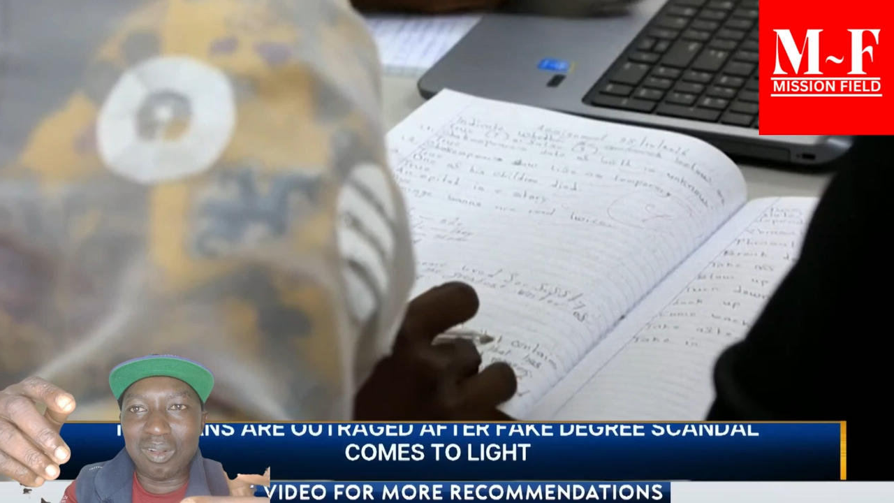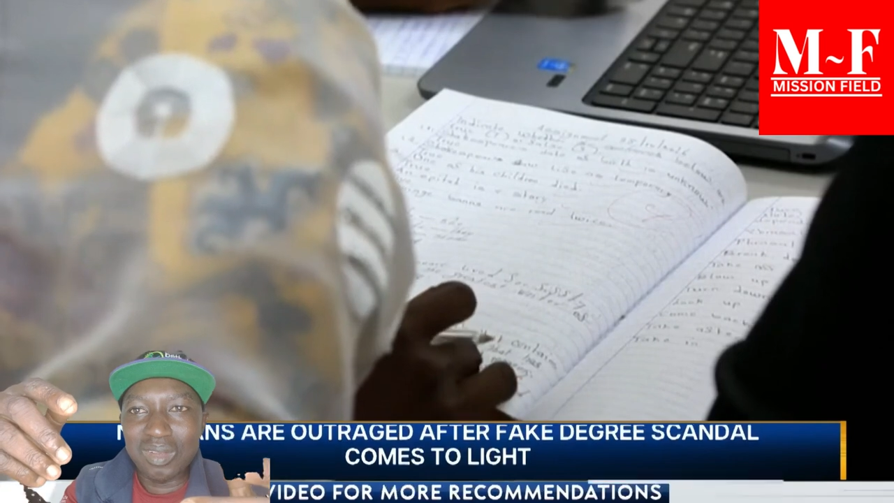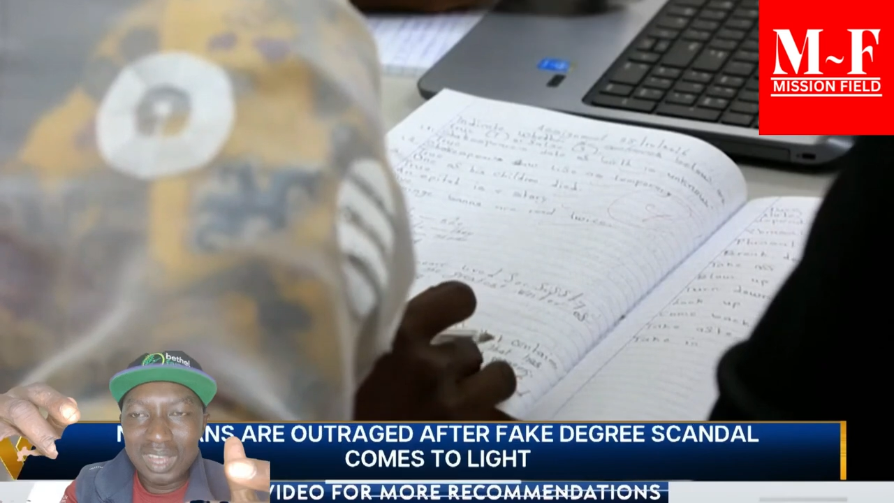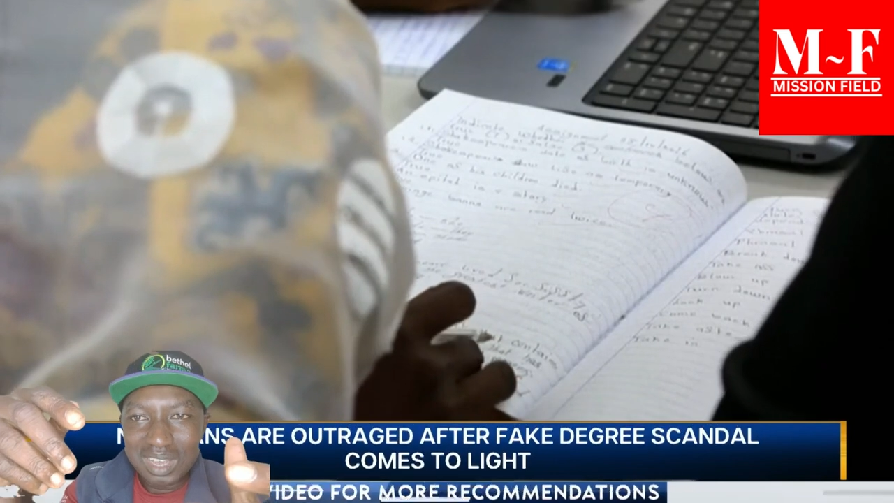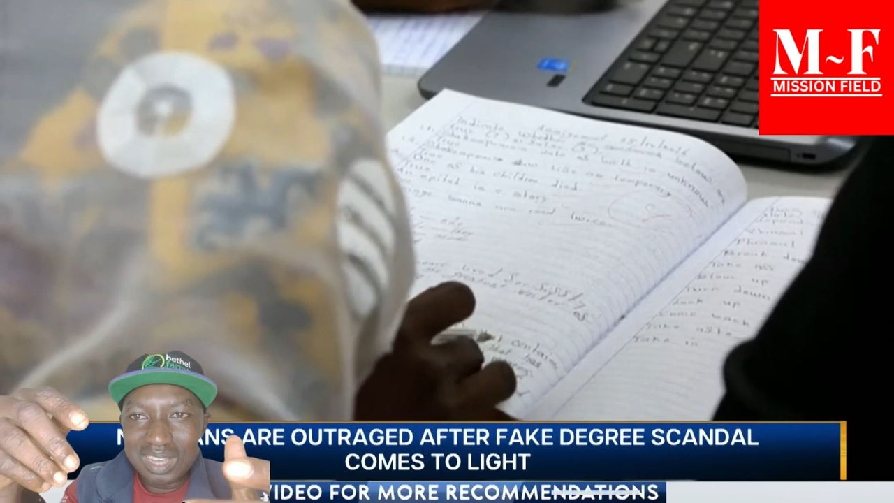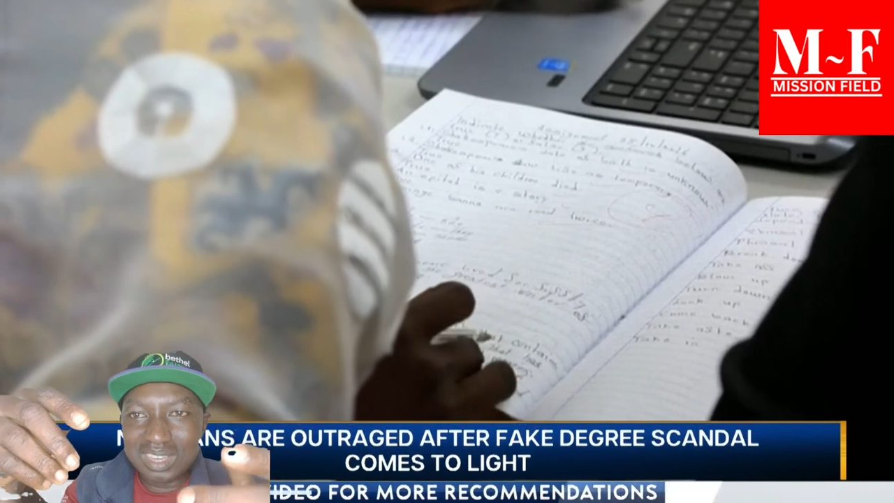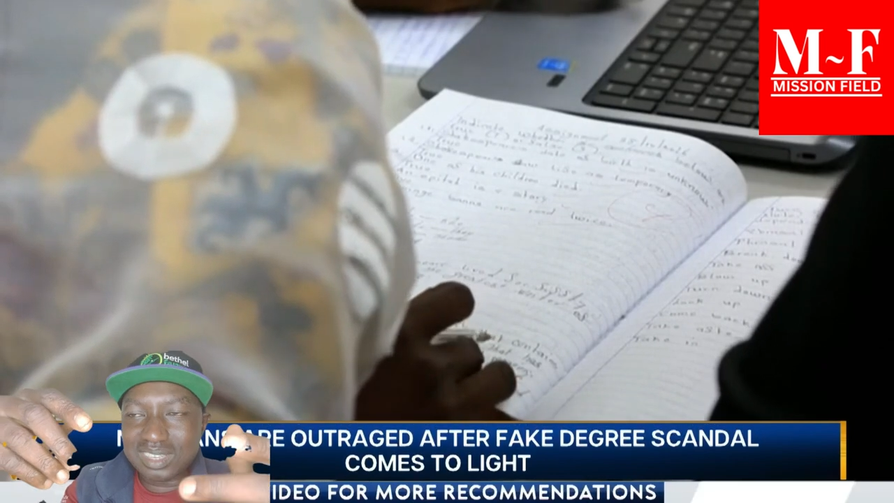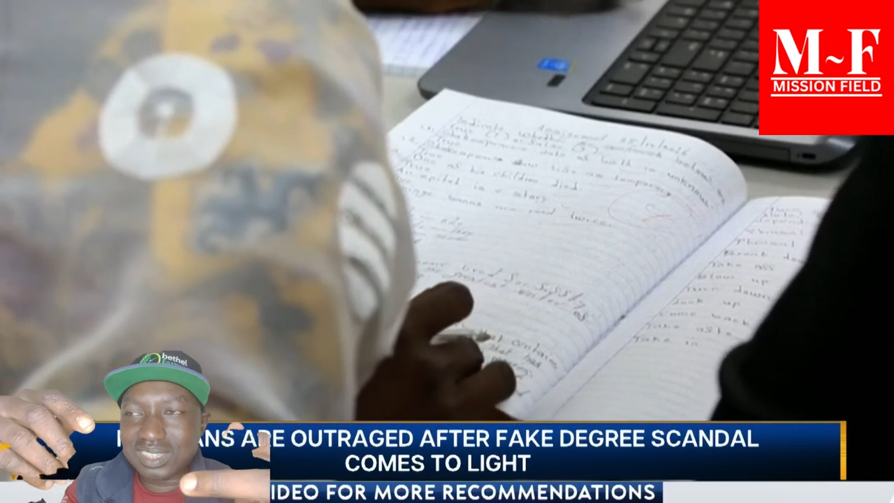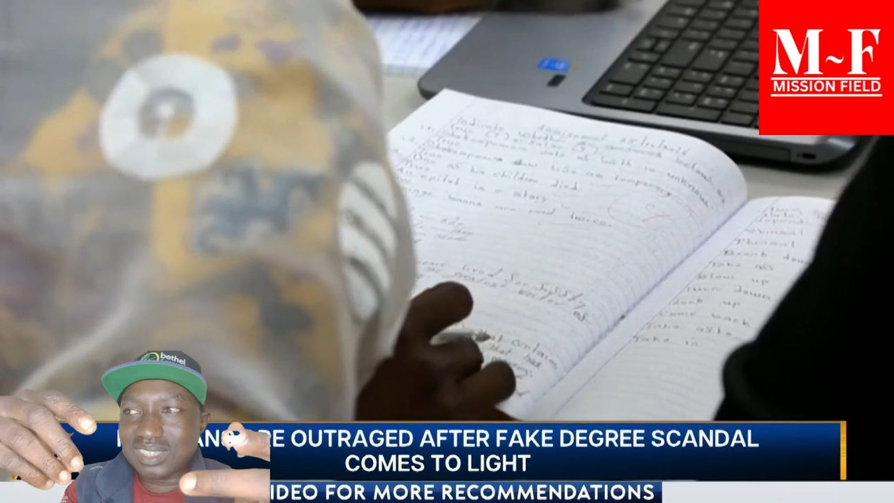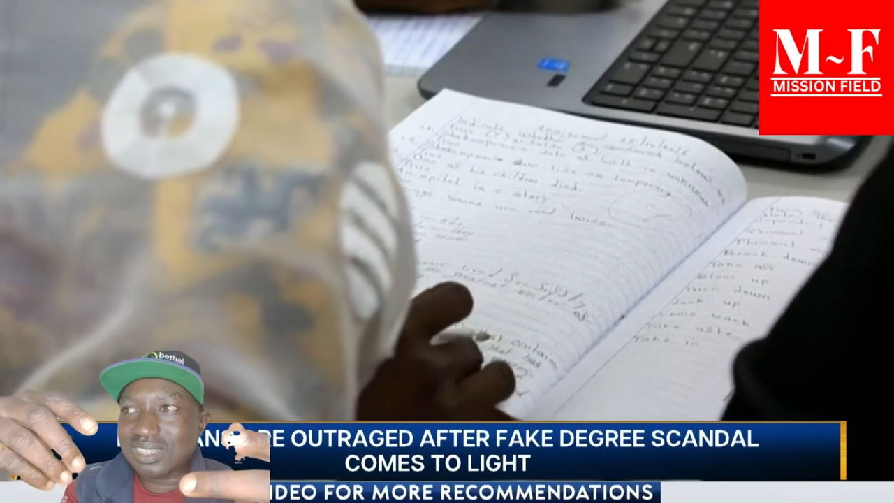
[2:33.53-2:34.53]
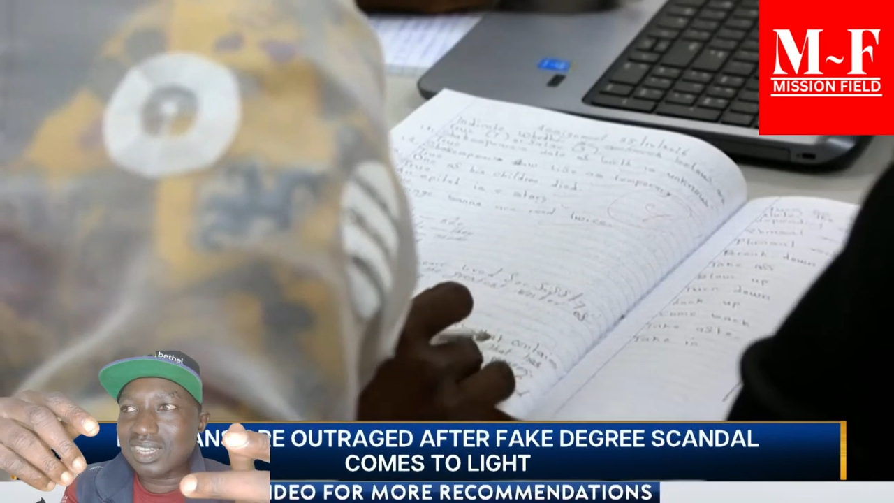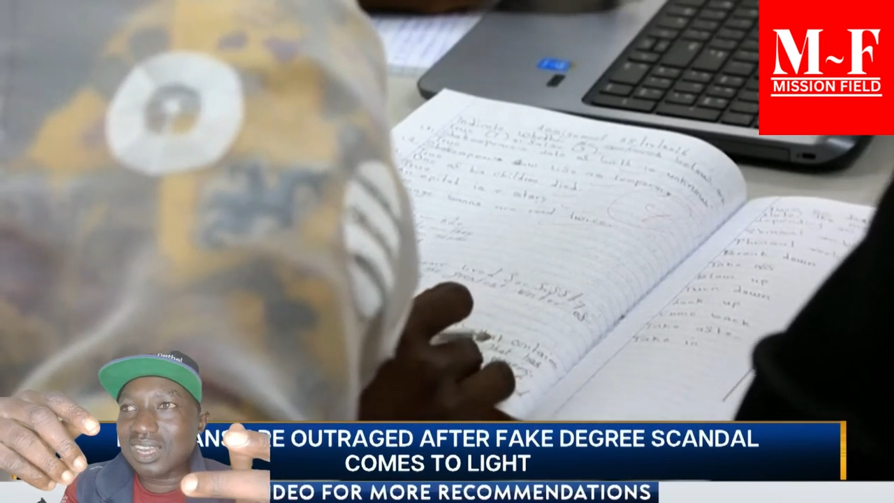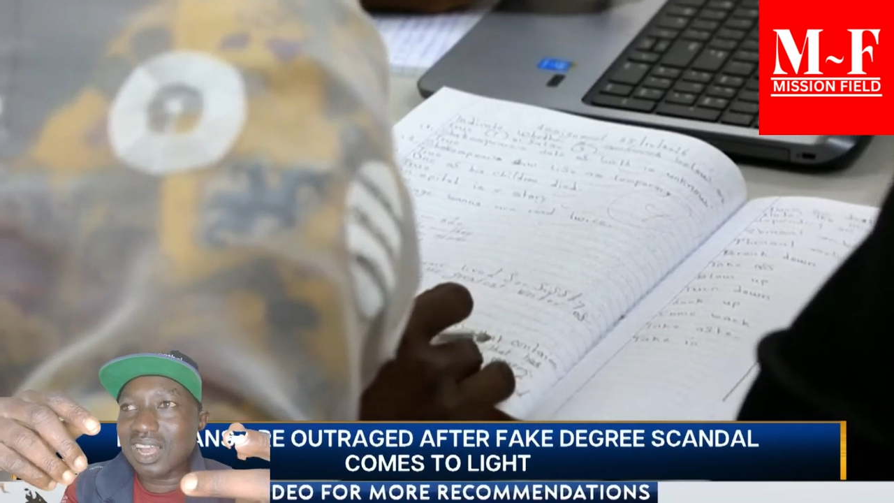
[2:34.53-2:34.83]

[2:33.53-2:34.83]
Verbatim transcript: in Kenya and Uganda